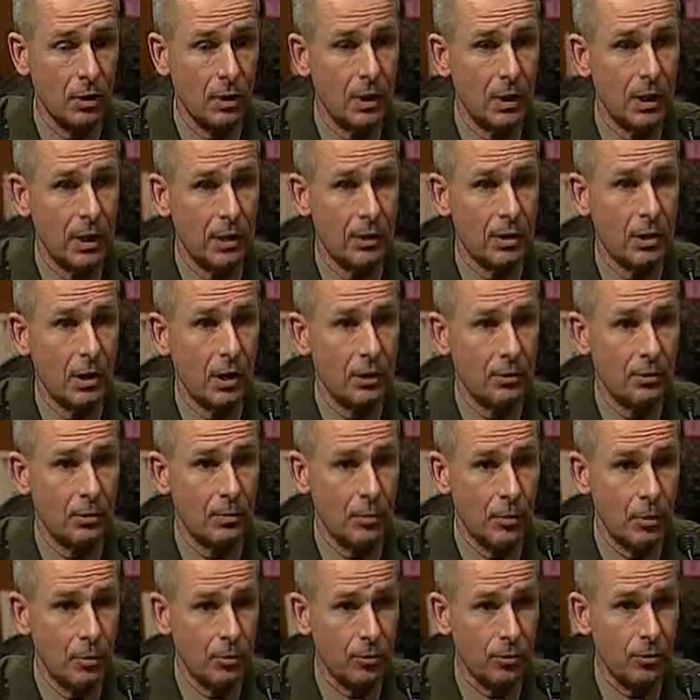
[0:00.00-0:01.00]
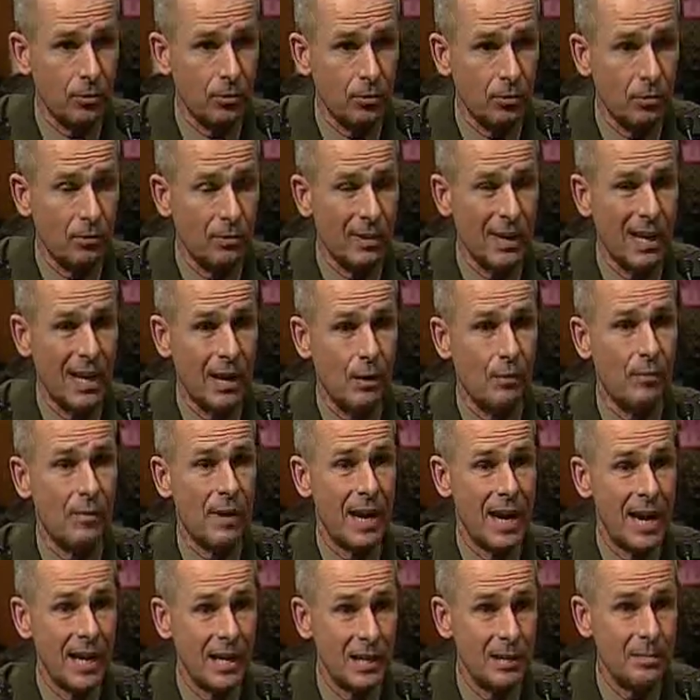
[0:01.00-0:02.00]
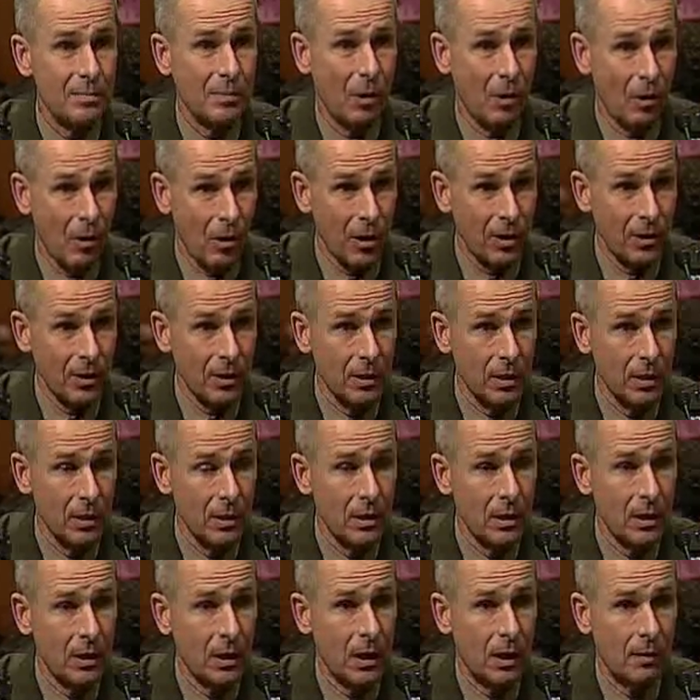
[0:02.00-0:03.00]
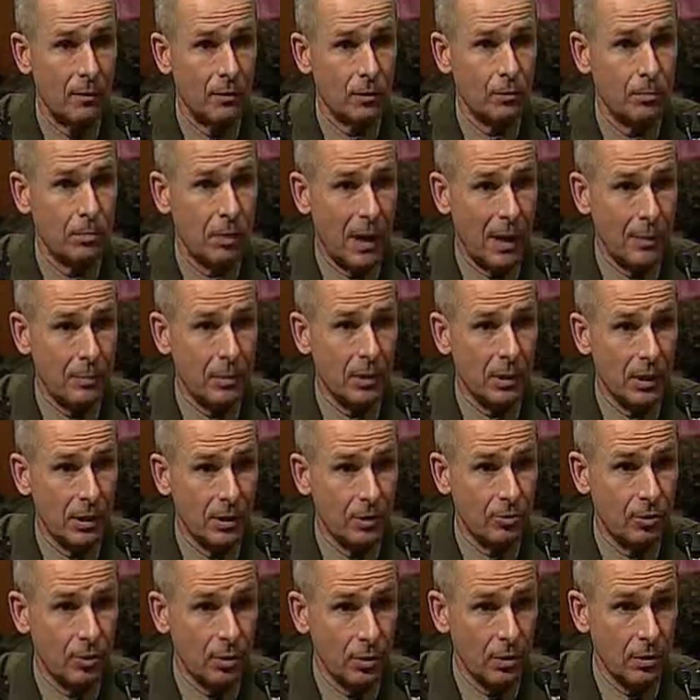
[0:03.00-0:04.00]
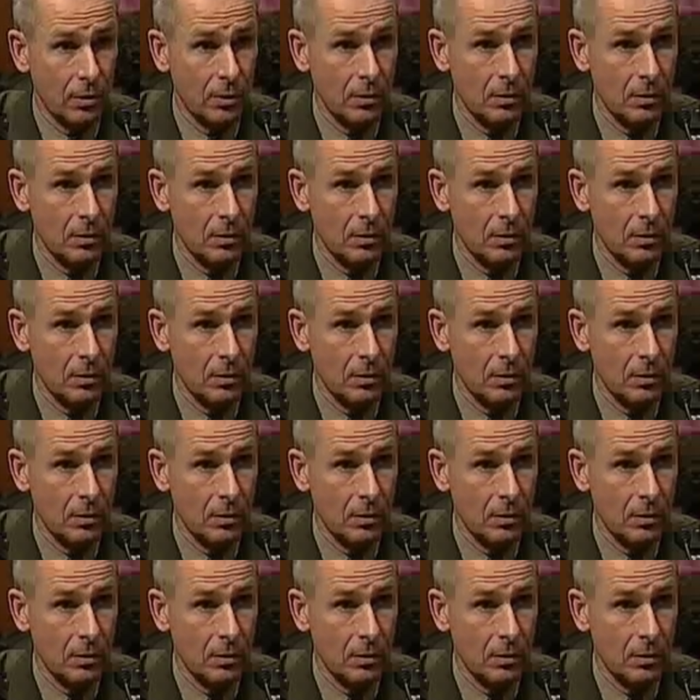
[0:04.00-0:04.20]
and contributions of any part of its population